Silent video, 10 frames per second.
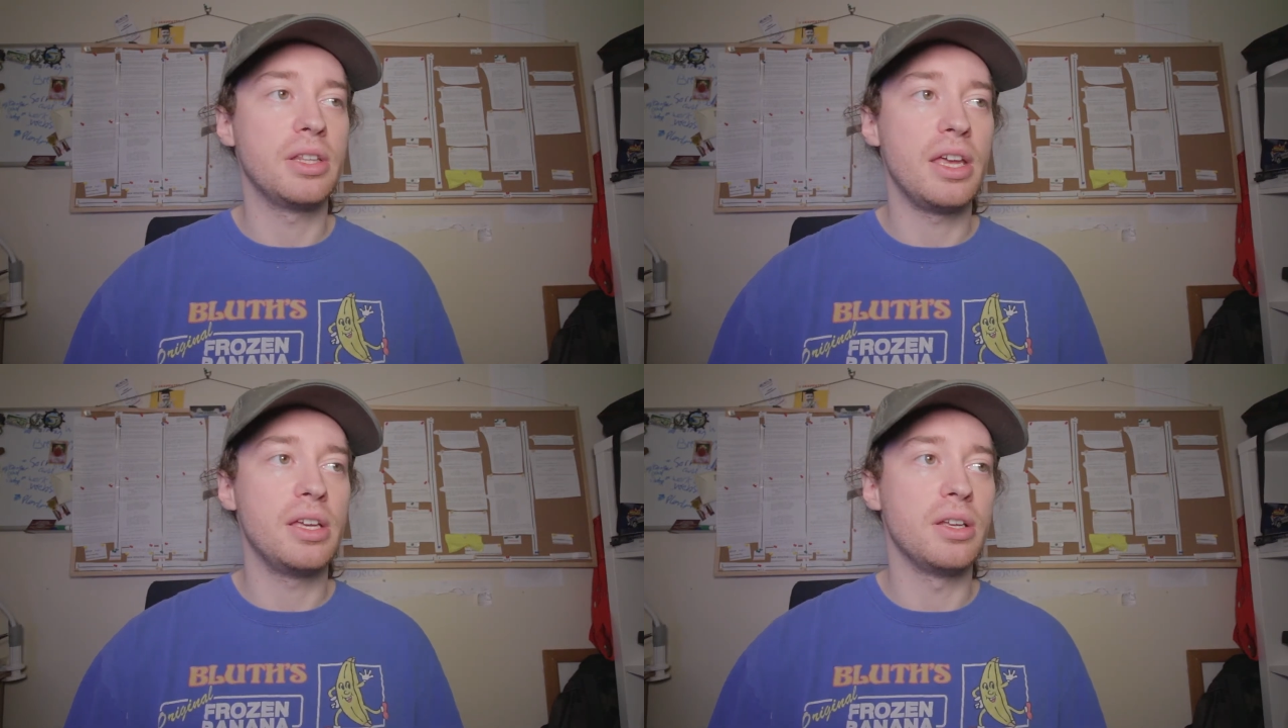
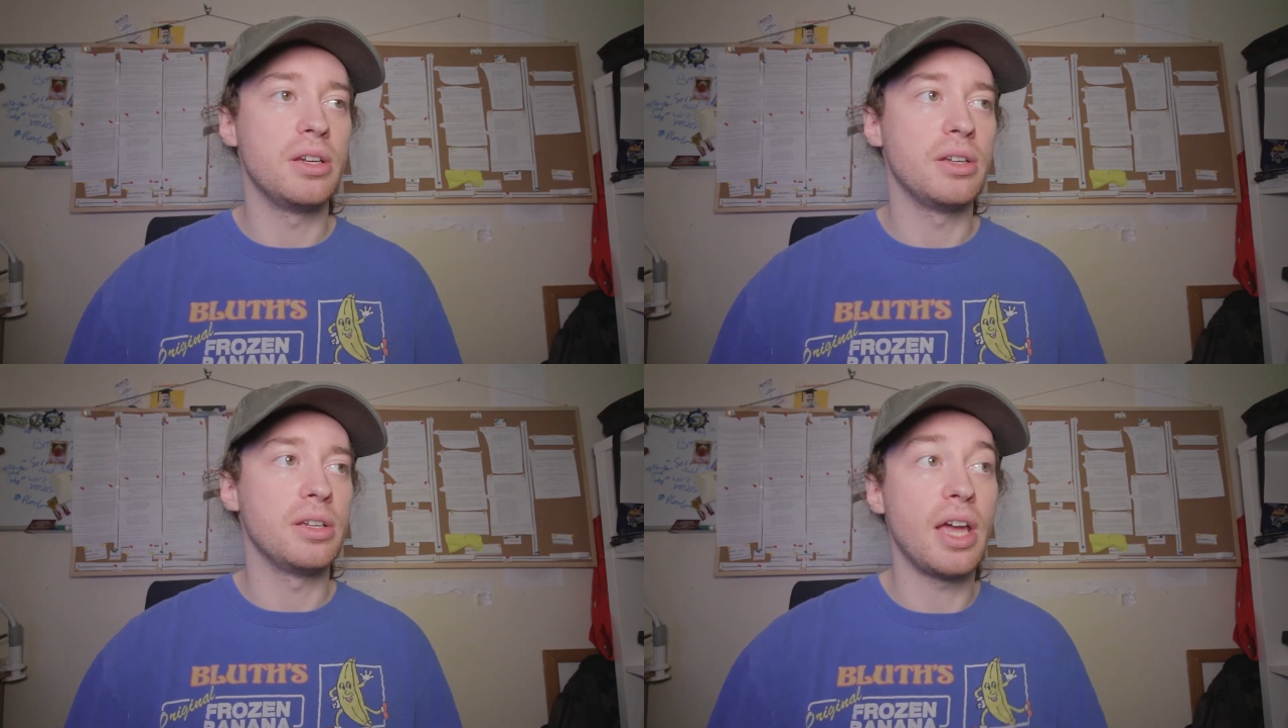they
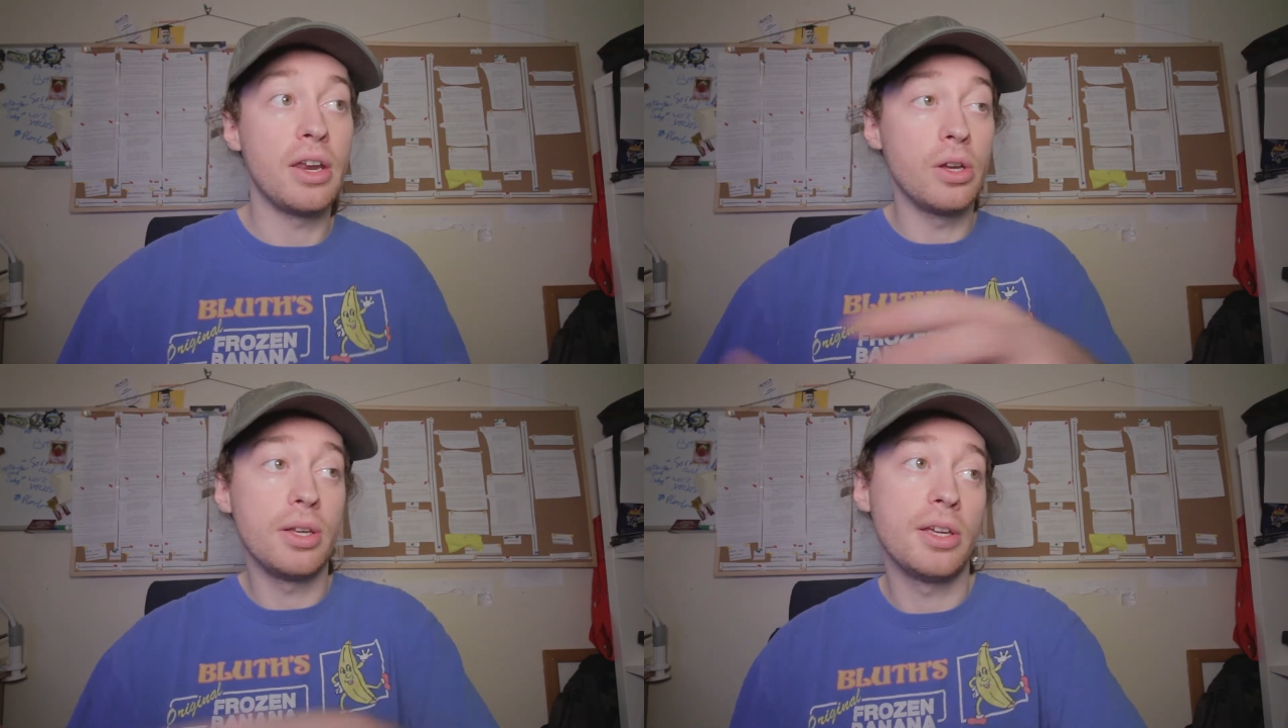can get
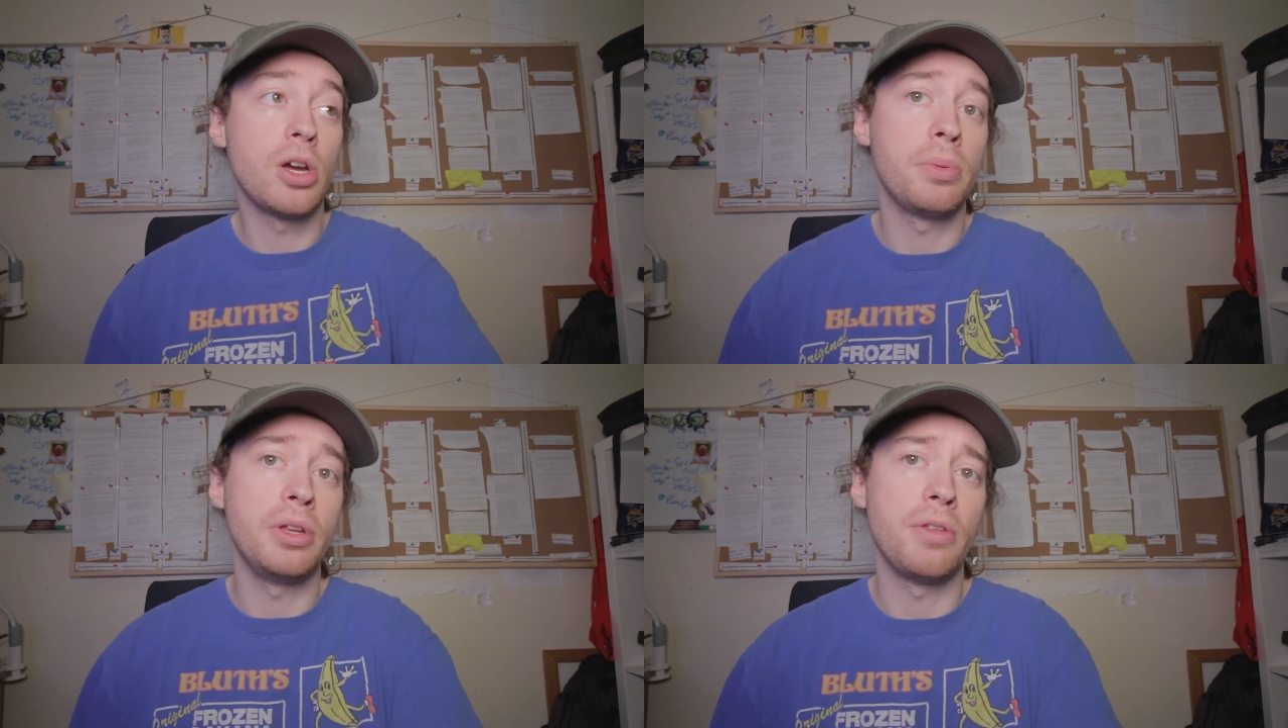an early
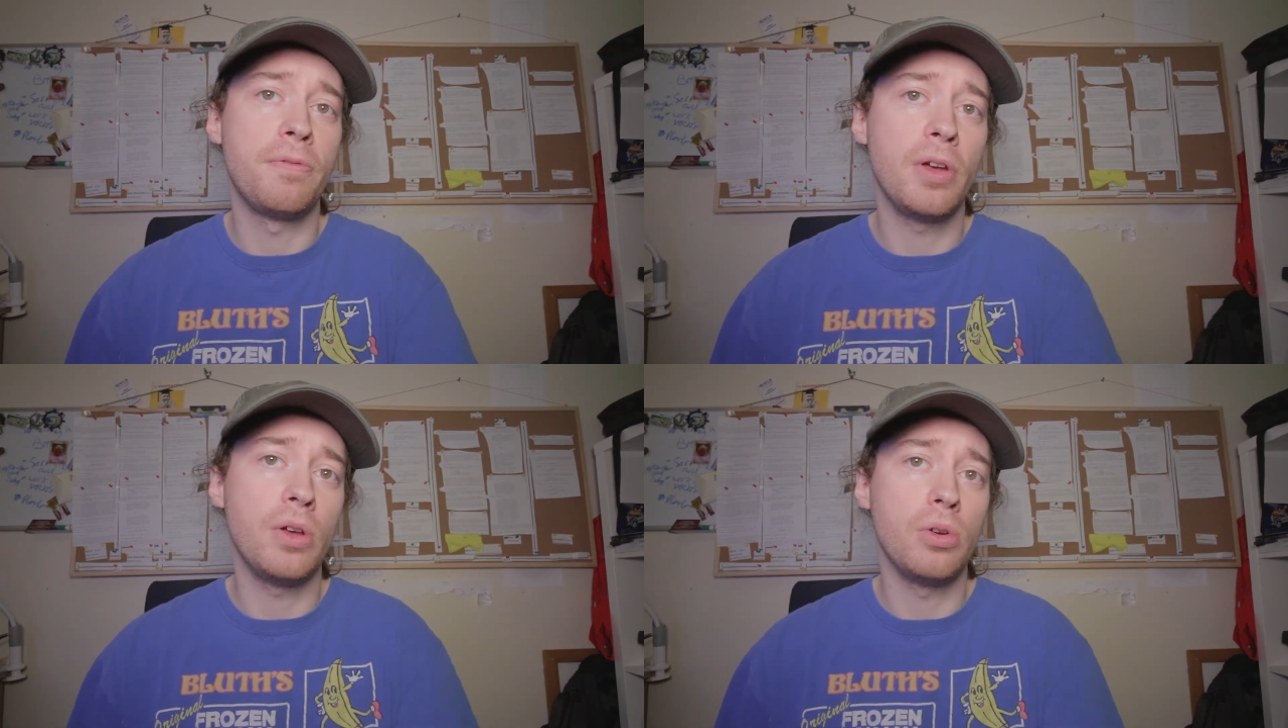copy of the
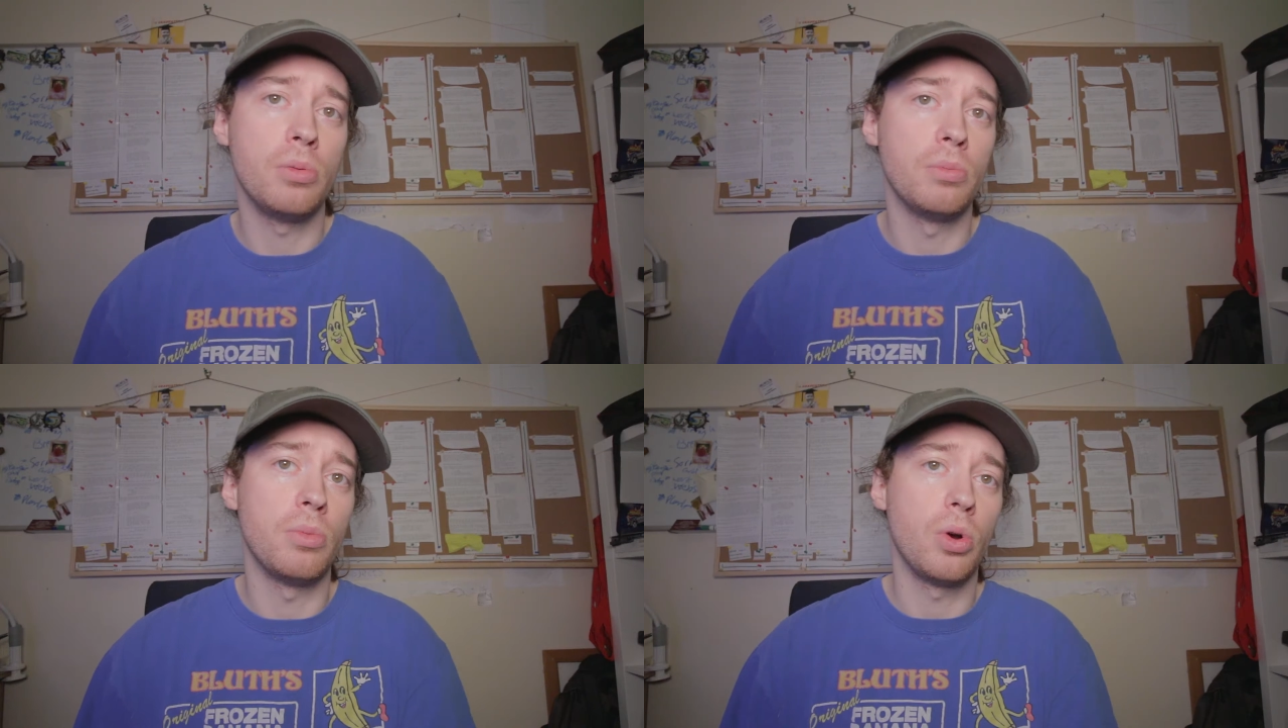film,